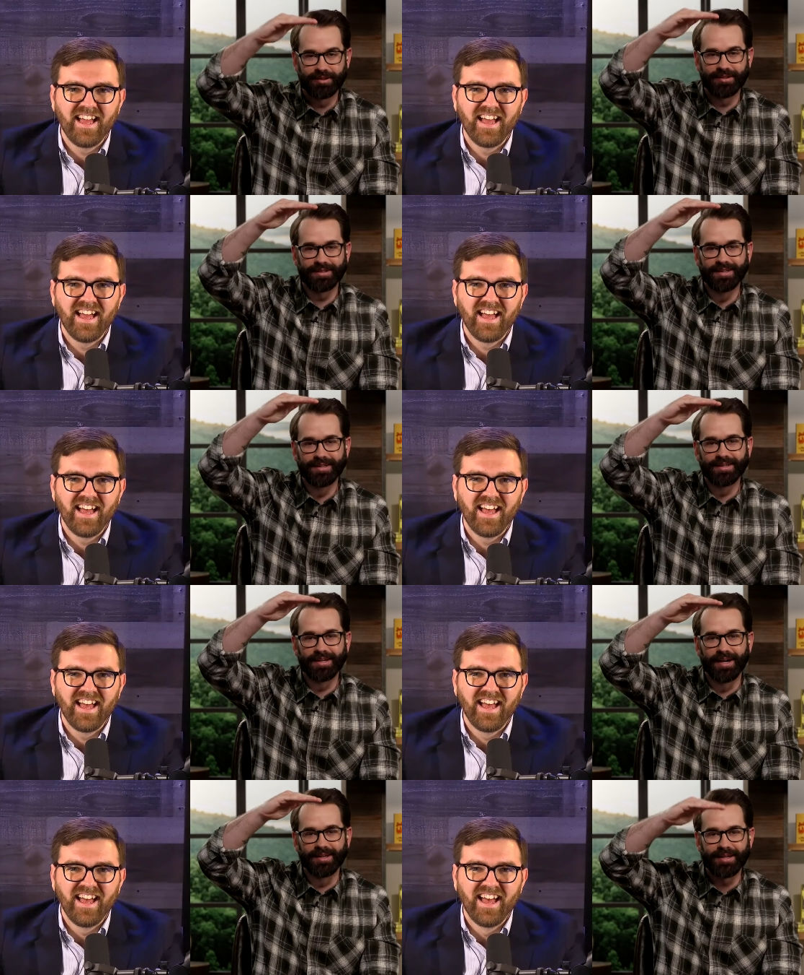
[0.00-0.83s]

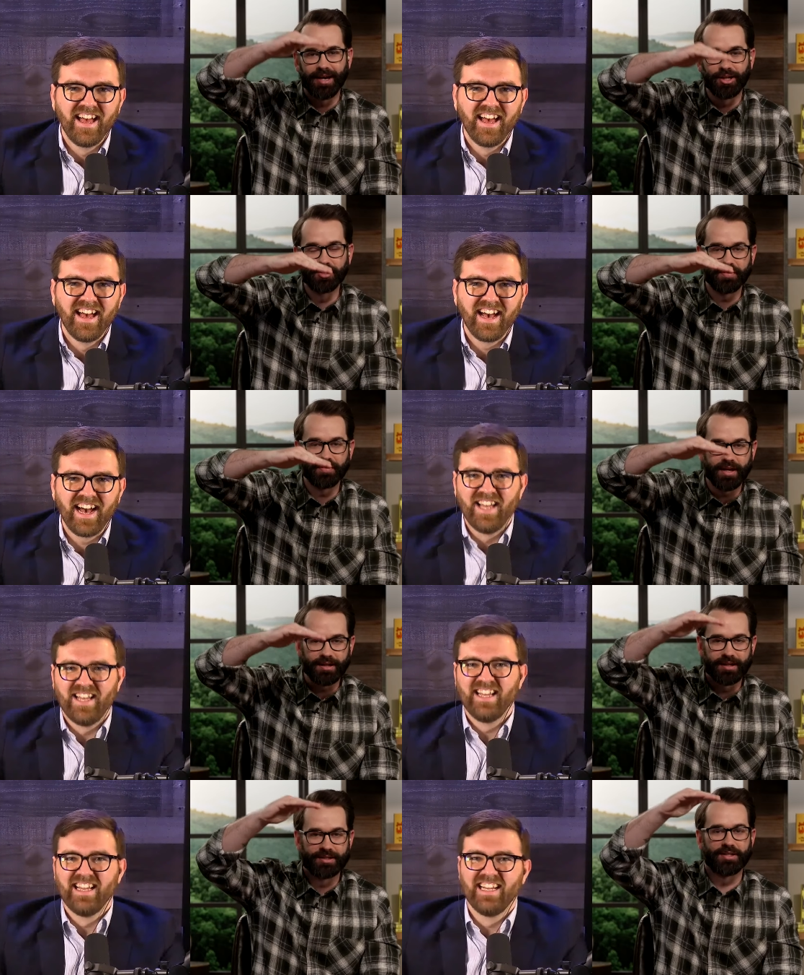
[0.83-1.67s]
Speaker 1: uh, elevate
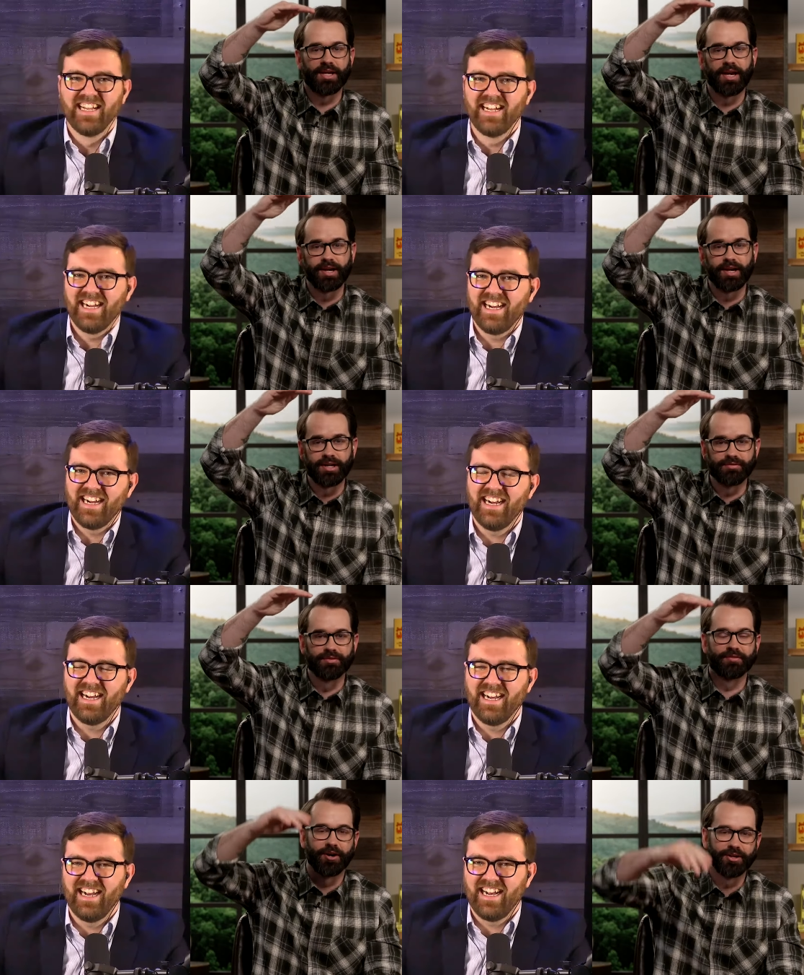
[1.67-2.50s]
into the air even
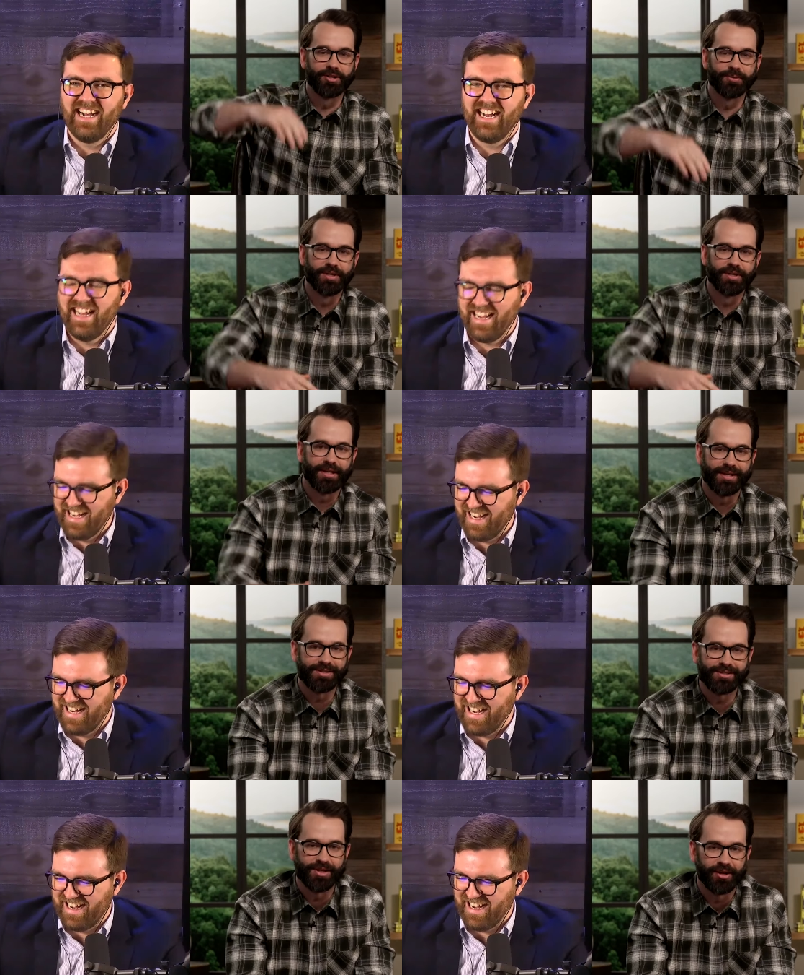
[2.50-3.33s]
farther when the cases started.